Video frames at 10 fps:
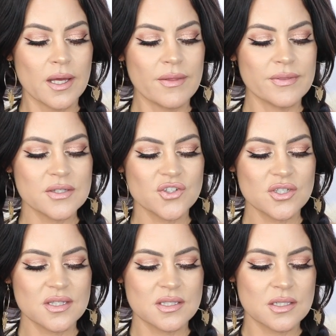And this
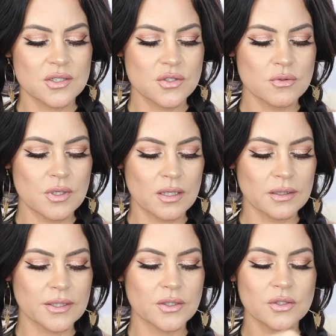just didn't do
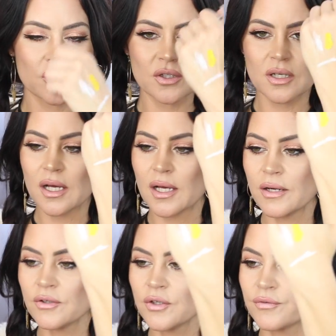that. Like,
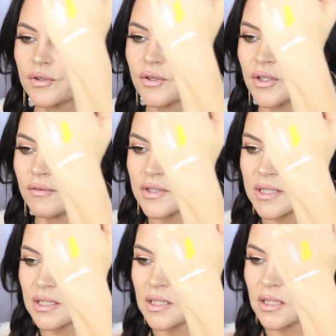I don't know if you can even
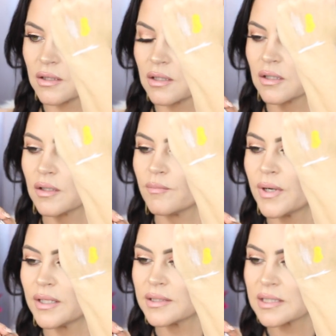see,
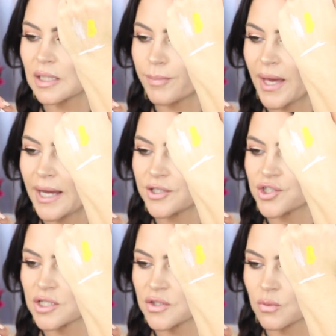but it's like
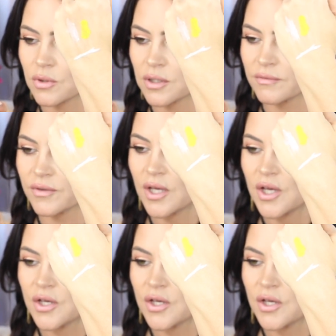patchy sort of.